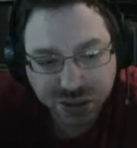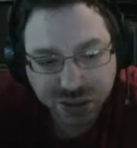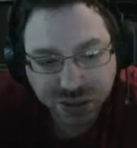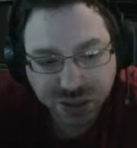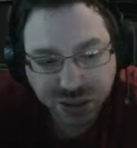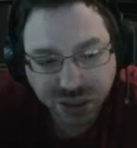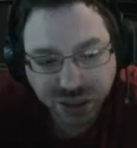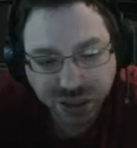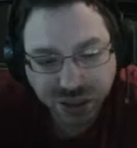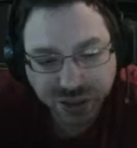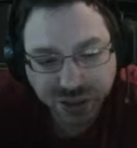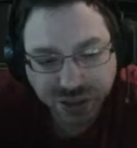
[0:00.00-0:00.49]

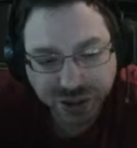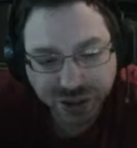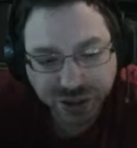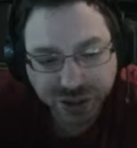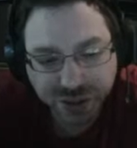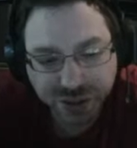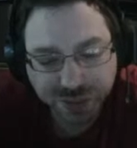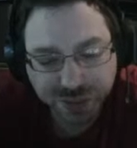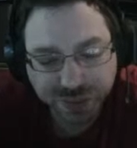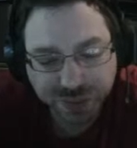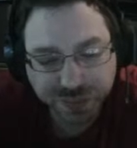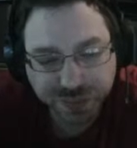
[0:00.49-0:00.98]

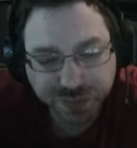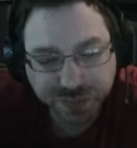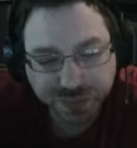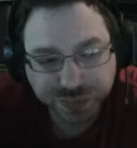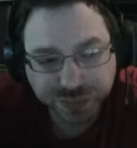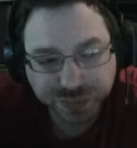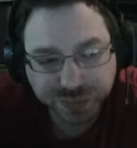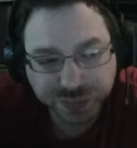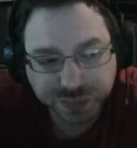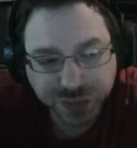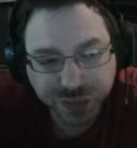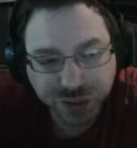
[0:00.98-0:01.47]
I
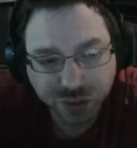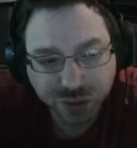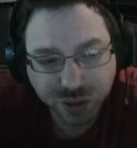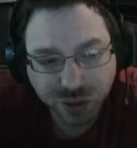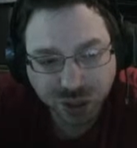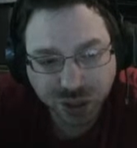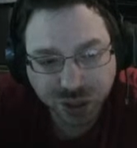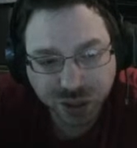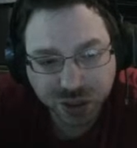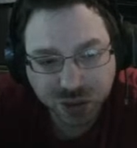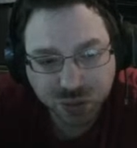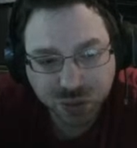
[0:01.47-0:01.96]

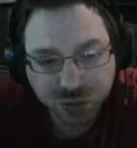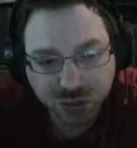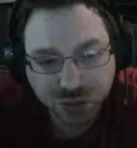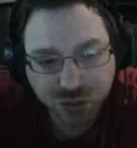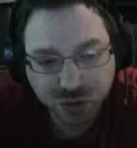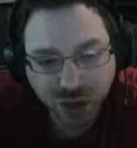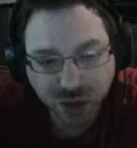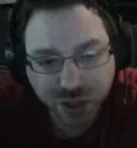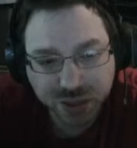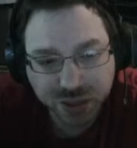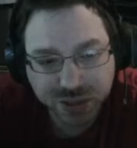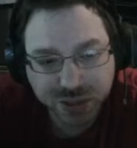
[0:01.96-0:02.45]
guess we'll
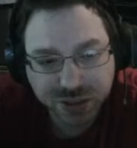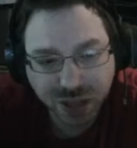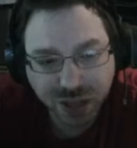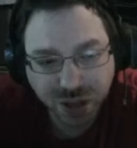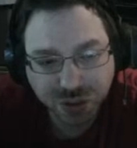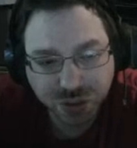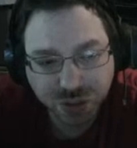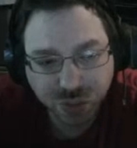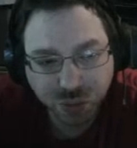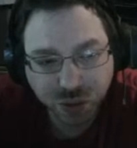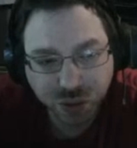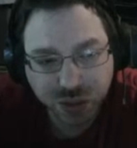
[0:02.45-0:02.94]
try
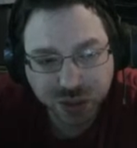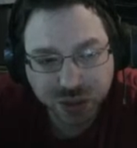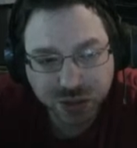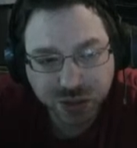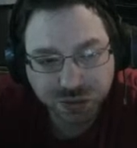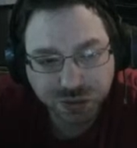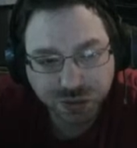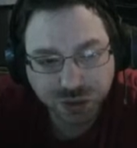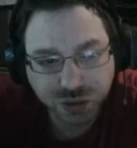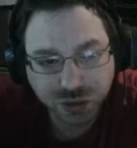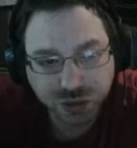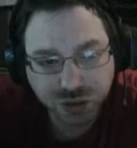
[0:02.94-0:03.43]
southwest
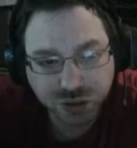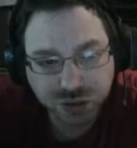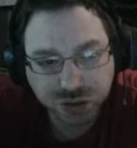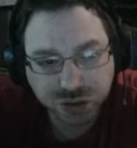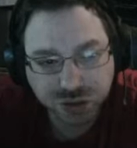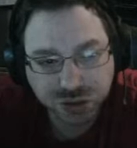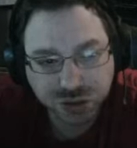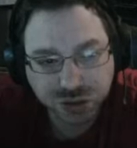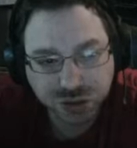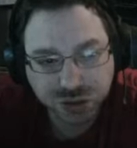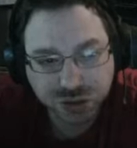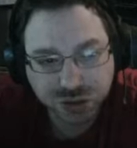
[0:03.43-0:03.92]

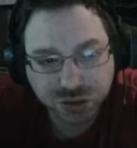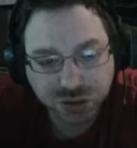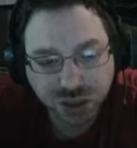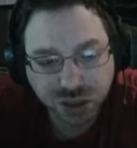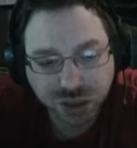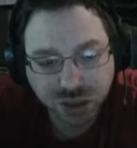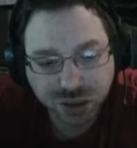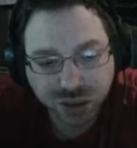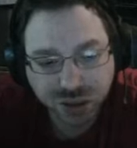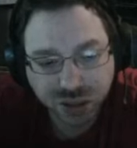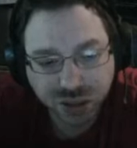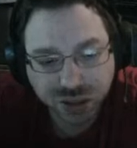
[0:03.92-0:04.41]
first. I
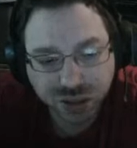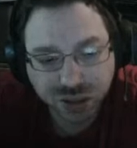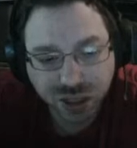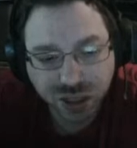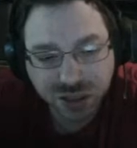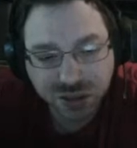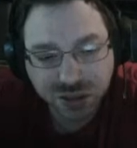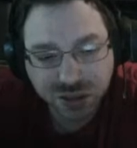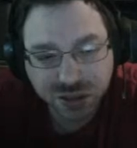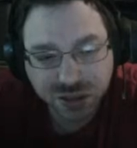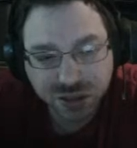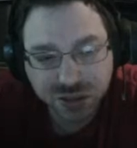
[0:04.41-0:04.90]
think
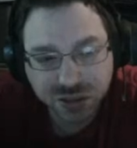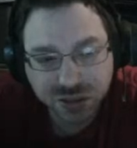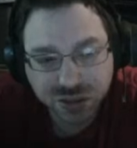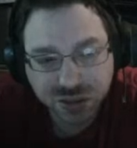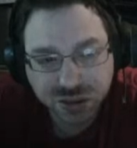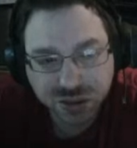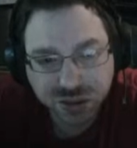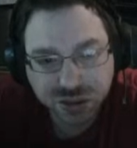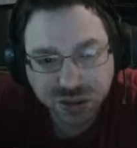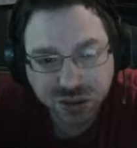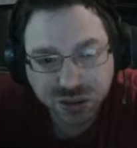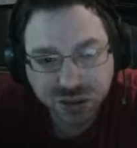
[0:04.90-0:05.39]
that's
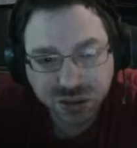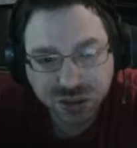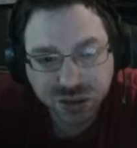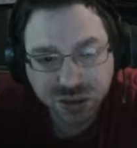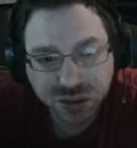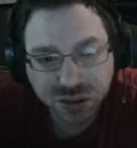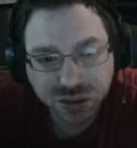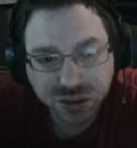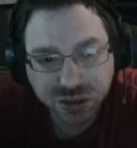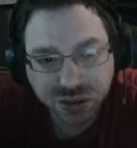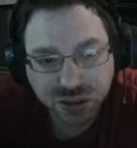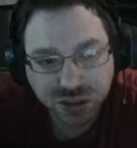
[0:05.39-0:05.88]

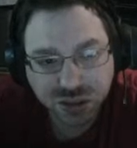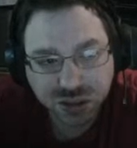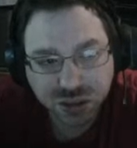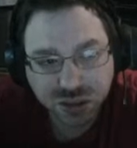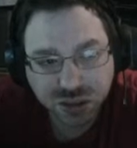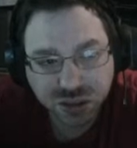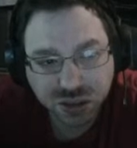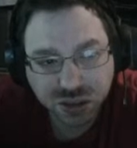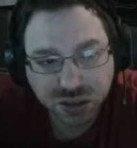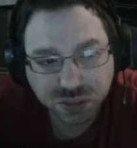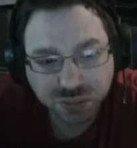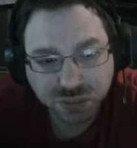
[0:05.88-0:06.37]

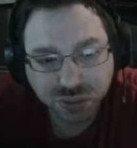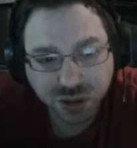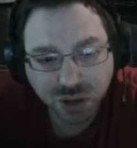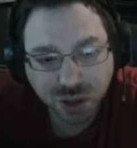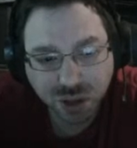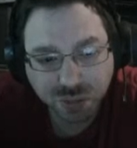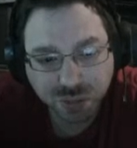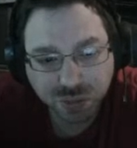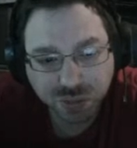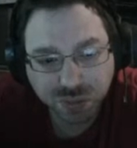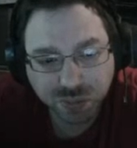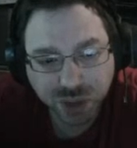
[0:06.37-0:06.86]

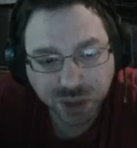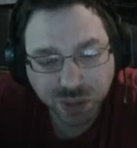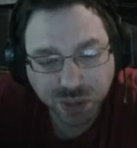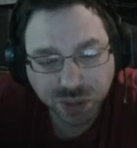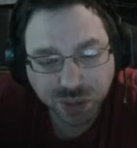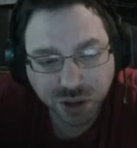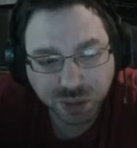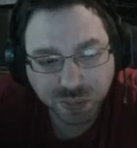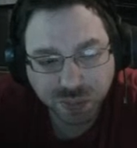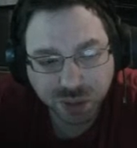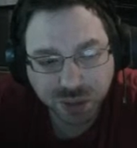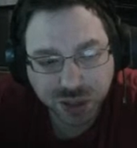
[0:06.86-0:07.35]
probably maybe
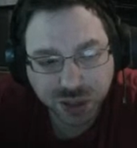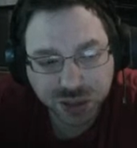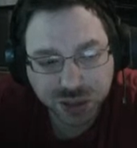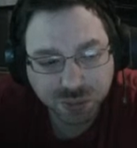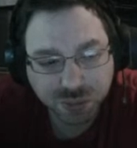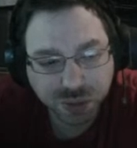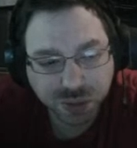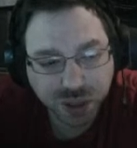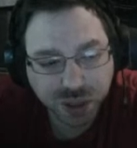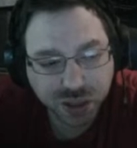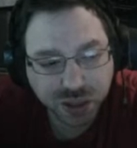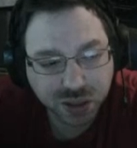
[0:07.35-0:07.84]
our best
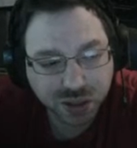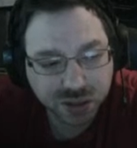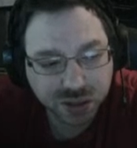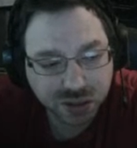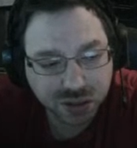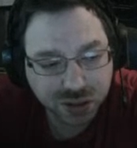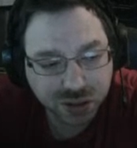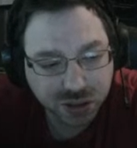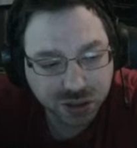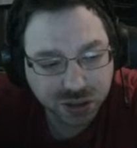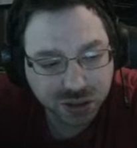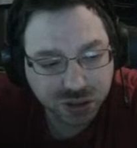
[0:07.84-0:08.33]
bet.
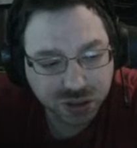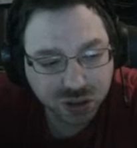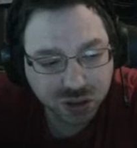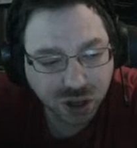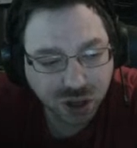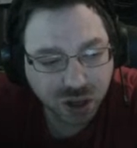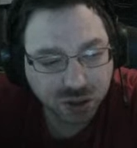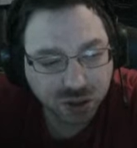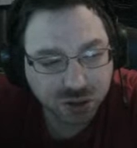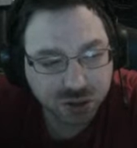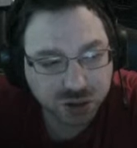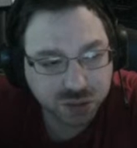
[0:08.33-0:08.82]
So
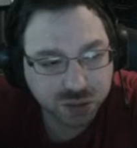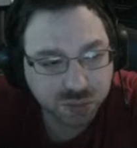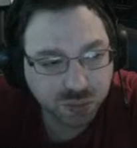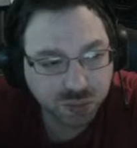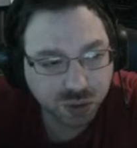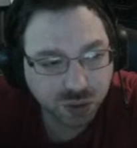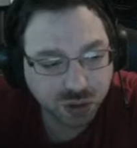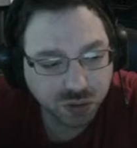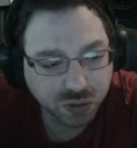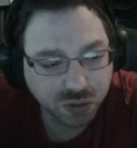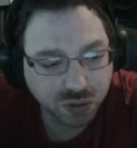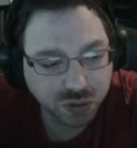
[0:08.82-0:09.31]
I'll just
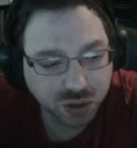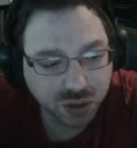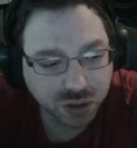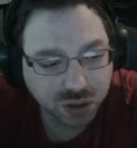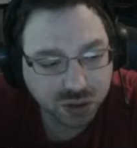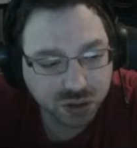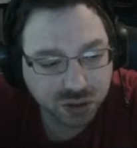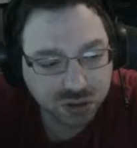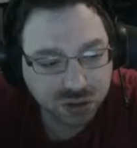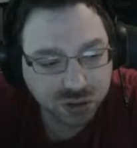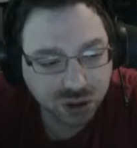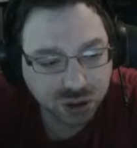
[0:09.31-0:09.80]
move the
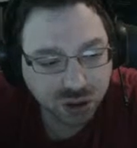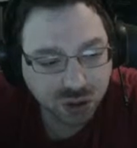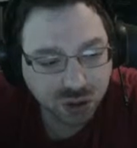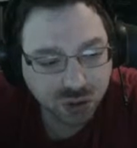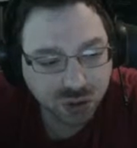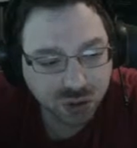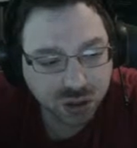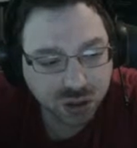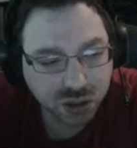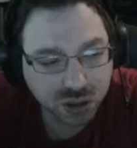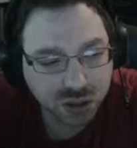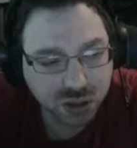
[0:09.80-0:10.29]

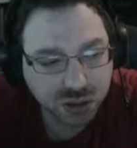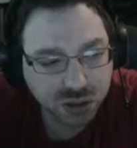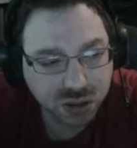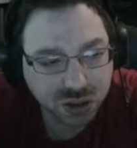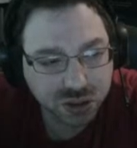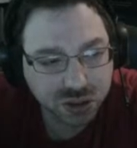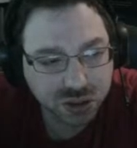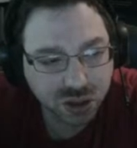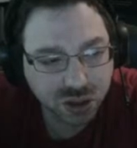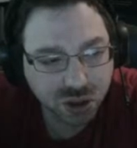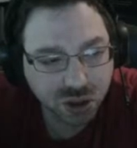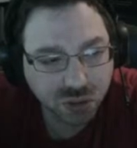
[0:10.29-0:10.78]
token,
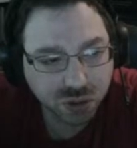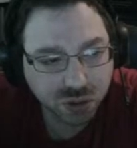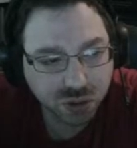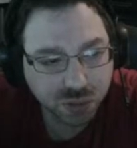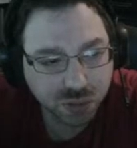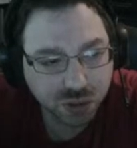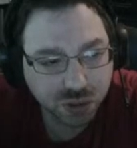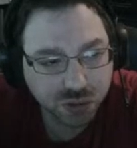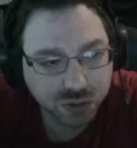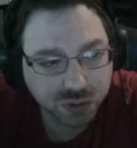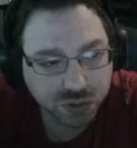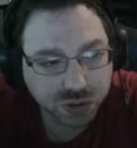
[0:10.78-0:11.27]
unless y'all want to
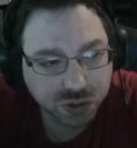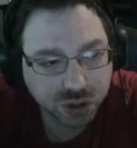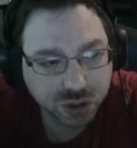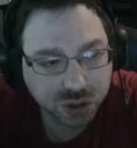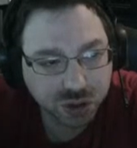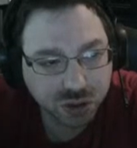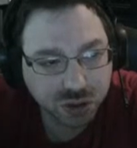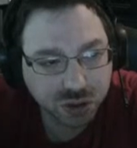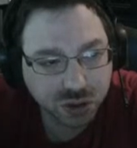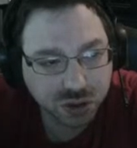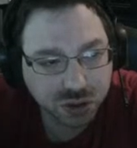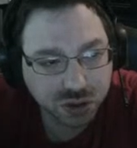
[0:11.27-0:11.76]
move your
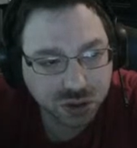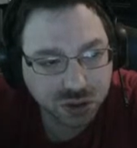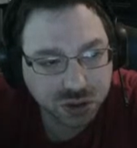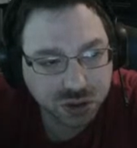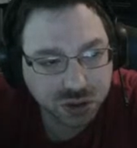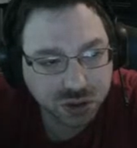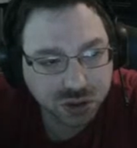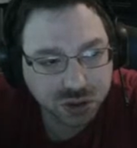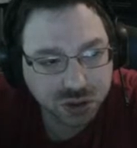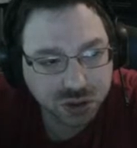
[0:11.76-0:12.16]
tokens